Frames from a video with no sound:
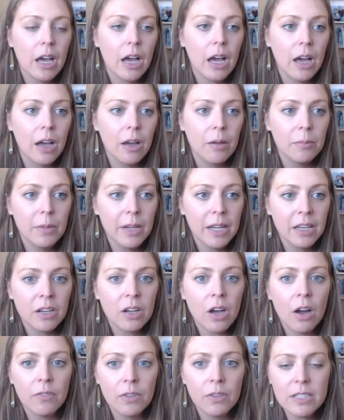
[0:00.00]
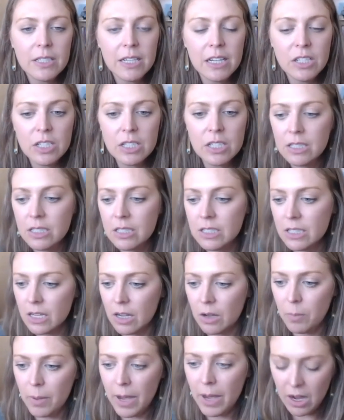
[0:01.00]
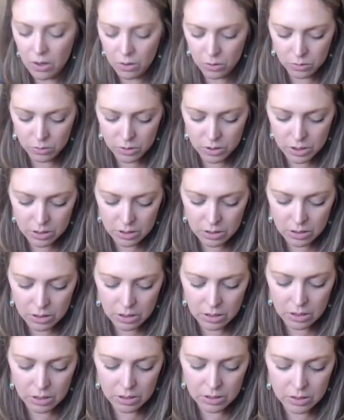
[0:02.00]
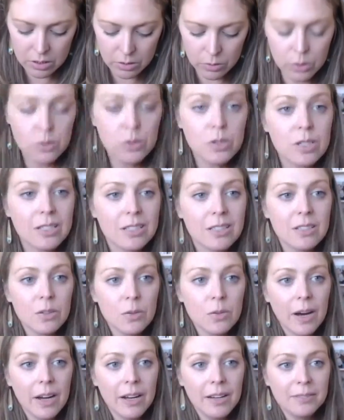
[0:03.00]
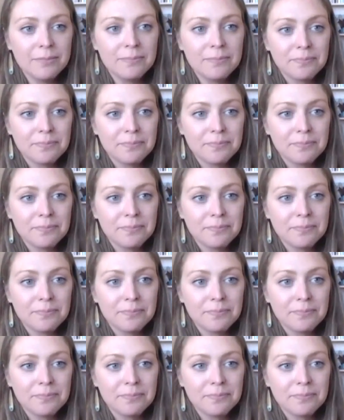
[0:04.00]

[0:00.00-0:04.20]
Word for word: um, in conversations about solutions, right?